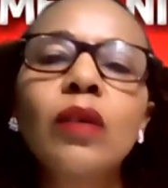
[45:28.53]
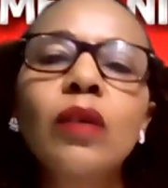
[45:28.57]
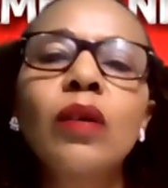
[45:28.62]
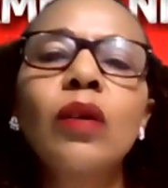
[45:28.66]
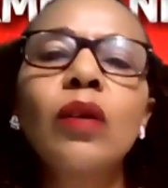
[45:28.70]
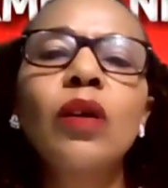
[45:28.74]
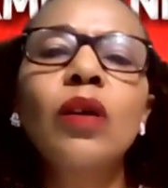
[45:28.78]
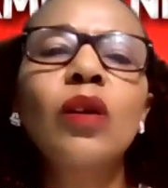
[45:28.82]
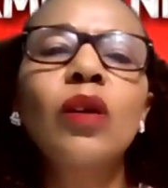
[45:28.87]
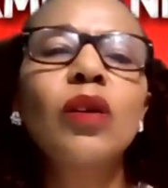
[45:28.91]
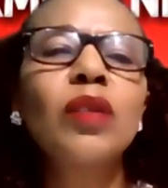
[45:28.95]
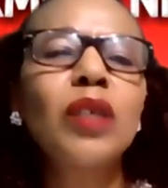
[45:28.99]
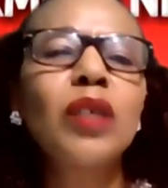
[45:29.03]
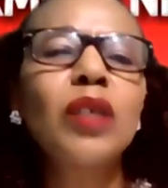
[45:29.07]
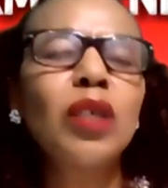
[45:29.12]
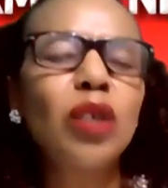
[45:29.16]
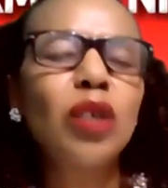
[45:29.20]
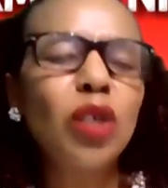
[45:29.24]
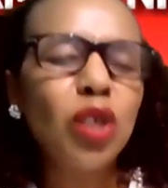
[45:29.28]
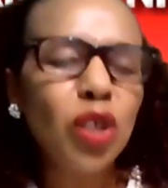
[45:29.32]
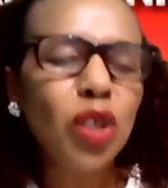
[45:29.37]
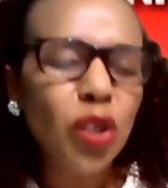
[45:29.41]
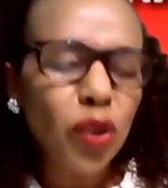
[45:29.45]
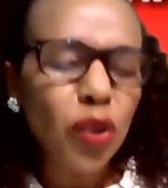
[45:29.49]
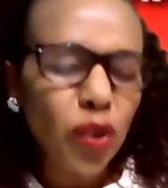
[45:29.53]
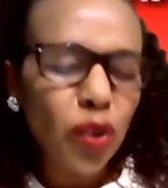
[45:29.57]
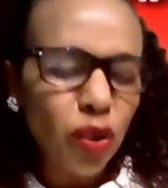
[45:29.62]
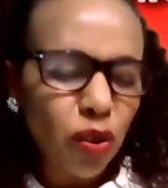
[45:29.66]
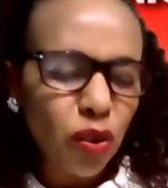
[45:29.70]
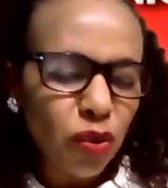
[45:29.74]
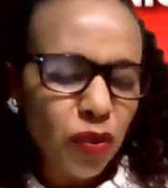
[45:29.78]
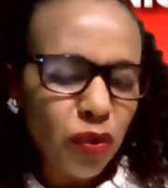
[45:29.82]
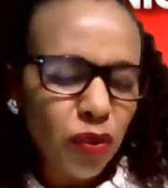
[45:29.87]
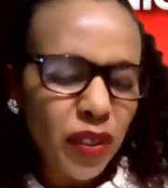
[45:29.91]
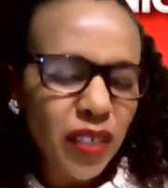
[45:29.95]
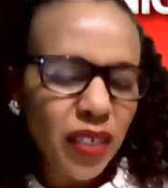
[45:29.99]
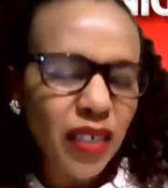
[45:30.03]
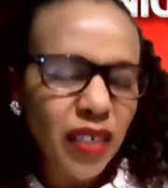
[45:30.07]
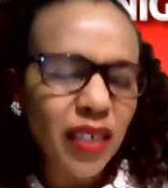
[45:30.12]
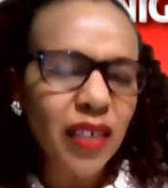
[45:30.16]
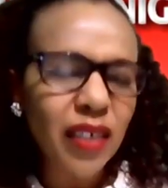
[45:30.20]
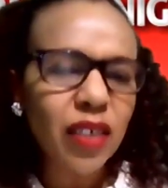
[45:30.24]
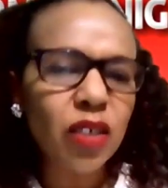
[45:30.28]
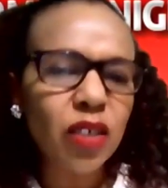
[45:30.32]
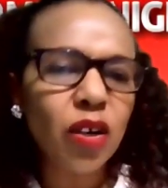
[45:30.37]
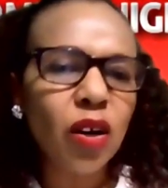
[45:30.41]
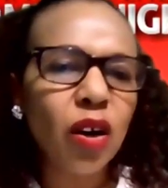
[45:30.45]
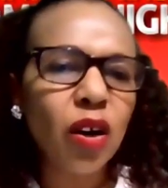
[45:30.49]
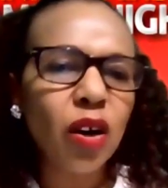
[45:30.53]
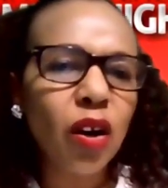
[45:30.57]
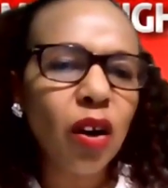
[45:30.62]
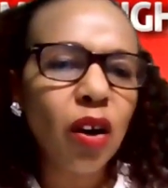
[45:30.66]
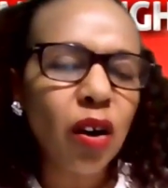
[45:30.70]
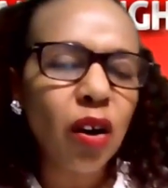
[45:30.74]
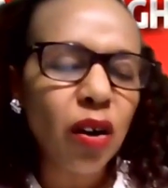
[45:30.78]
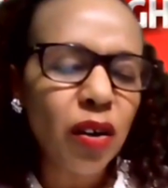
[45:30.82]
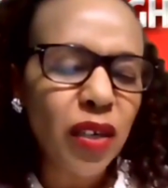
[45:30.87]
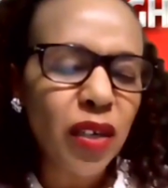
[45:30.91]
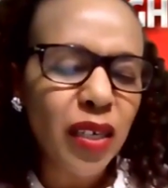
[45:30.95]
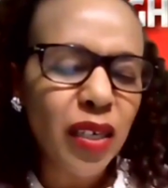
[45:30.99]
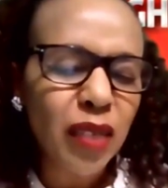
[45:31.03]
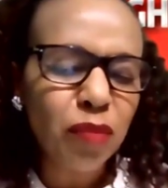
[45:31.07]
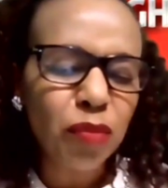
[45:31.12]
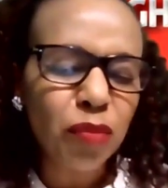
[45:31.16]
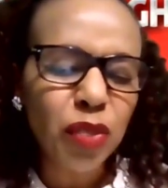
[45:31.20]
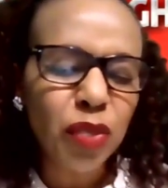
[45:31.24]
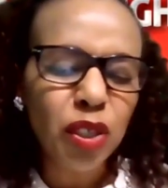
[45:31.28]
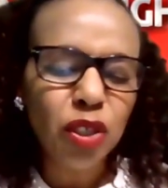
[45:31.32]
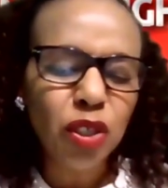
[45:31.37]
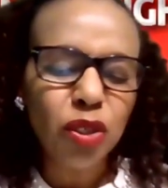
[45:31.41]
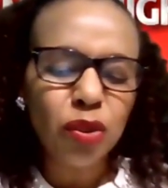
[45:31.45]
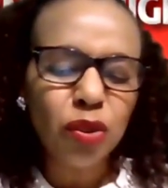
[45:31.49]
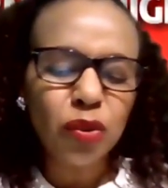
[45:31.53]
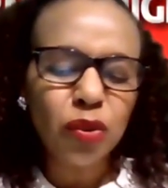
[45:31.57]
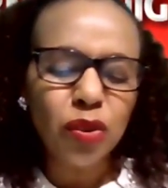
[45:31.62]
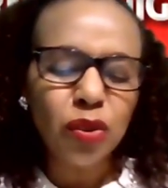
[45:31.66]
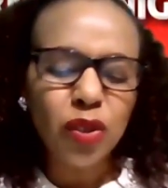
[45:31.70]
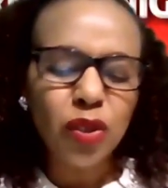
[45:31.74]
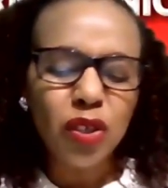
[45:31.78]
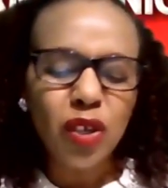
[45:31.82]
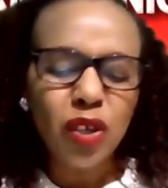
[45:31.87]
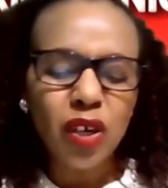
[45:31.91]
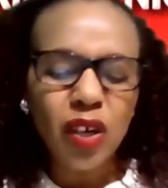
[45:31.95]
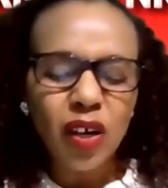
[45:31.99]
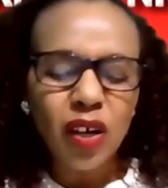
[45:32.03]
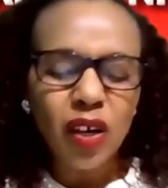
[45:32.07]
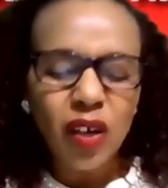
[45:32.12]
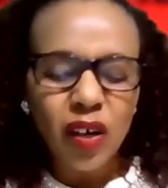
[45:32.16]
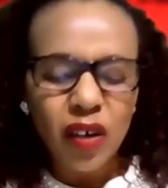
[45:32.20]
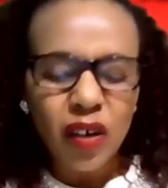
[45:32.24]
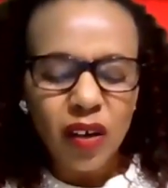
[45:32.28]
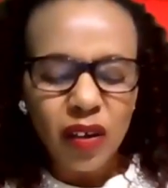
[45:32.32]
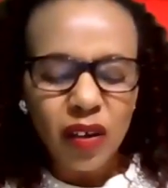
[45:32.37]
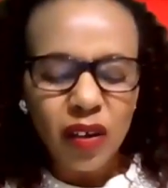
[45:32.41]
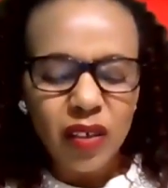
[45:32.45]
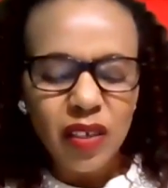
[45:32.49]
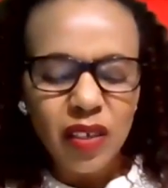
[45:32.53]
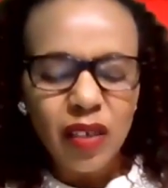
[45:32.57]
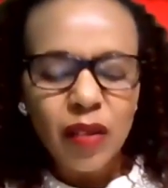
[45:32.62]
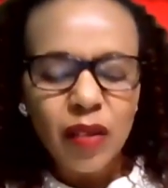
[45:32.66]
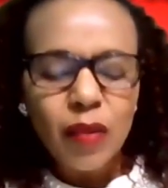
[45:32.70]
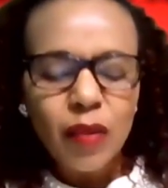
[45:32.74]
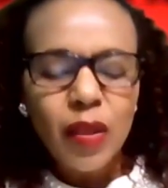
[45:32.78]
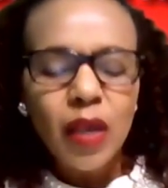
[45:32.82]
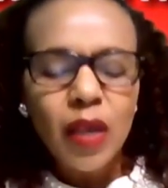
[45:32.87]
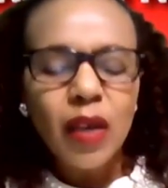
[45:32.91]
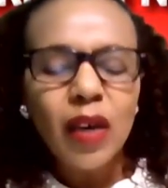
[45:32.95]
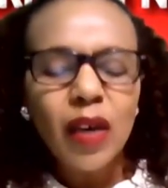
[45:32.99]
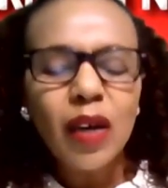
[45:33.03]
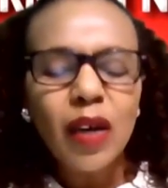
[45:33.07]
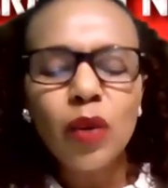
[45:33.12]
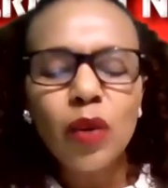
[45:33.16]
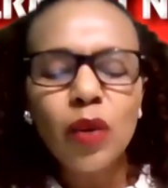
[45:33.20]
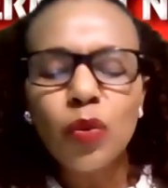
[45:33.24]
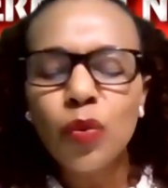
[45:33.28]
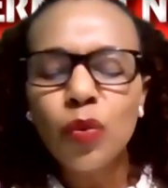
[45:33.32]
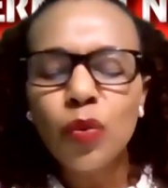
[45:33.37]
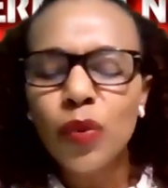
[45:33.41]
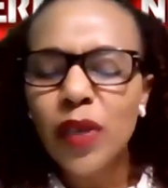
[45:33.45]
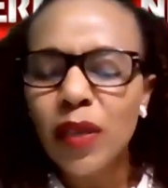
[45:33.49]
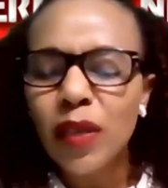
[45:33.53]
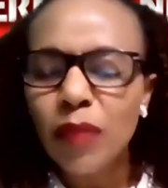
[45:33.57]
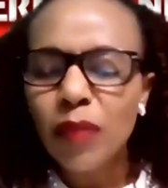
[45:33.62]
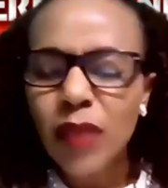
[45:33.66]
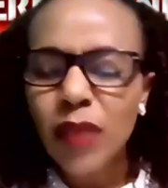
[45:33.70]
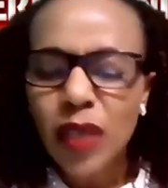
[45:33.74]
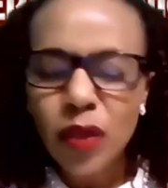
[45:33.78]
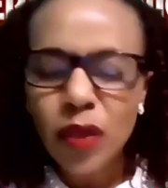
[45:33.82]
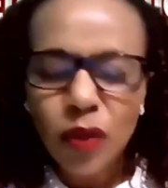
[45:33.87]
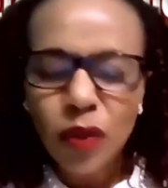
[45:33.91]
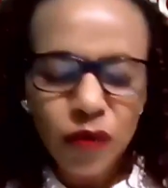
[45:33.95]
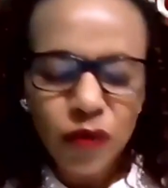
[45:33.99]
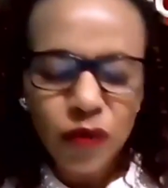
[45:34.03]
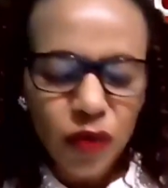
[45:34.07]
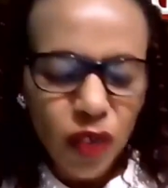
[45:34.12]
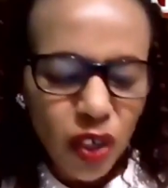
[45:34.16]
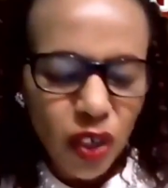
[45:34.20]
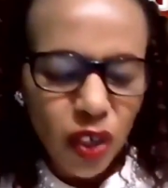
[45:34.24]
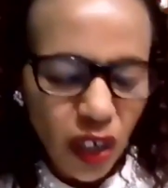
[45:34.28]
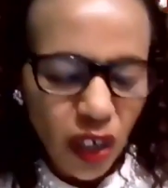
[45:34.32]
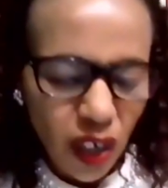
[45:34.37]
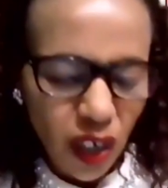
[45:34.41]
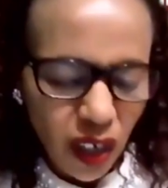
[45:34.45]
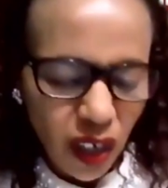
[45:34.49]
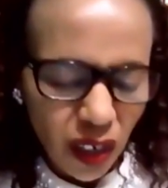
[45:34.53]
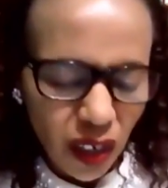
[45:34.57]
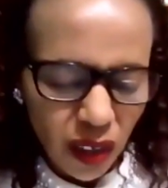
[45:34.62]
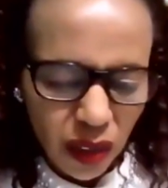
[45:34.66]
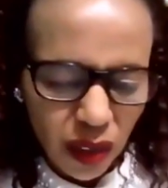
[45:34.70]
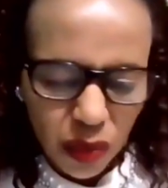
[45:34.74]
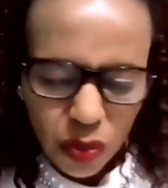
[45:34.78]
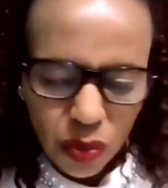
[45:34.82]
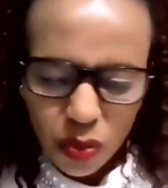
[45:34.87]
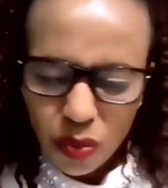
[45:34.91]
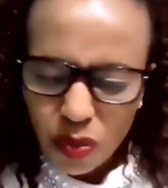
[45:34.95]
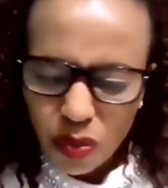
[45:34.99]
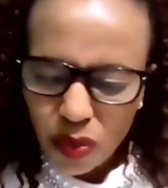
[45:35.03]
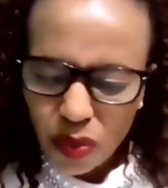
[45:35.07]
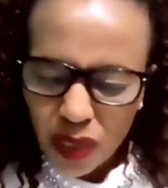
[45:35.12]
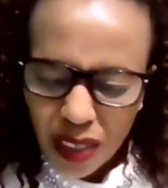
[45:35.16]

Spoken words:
All the glory and honor be to God. Our women of God,